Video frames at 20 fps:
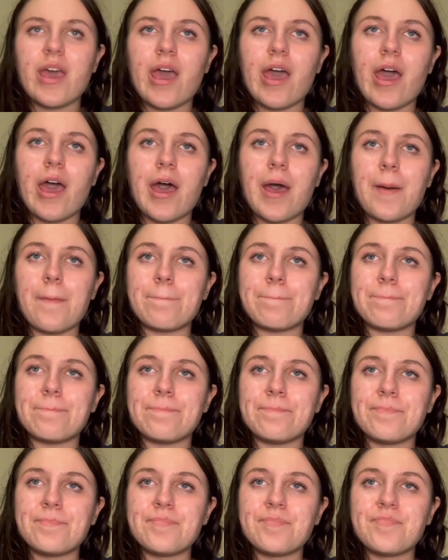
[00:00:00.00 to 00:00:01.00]

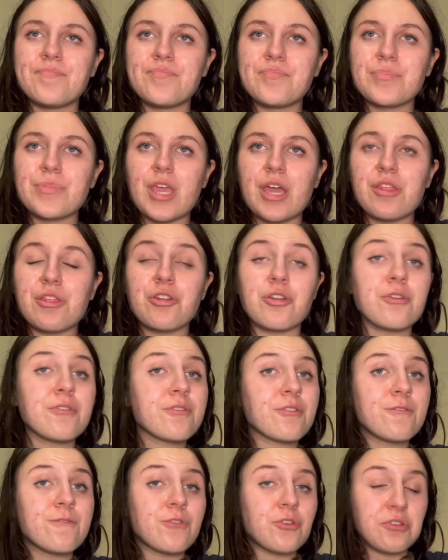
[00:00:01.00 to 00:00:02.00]
The notes
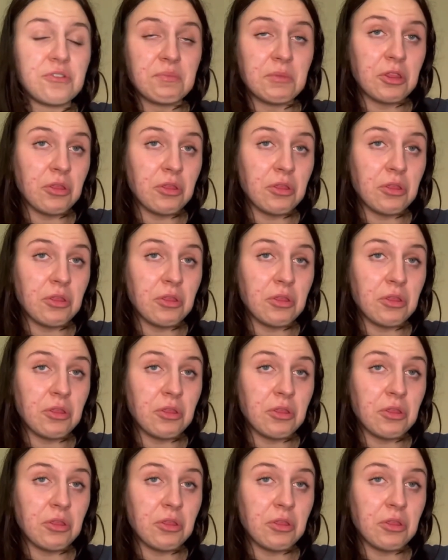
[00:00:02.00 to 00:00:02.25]
confuse me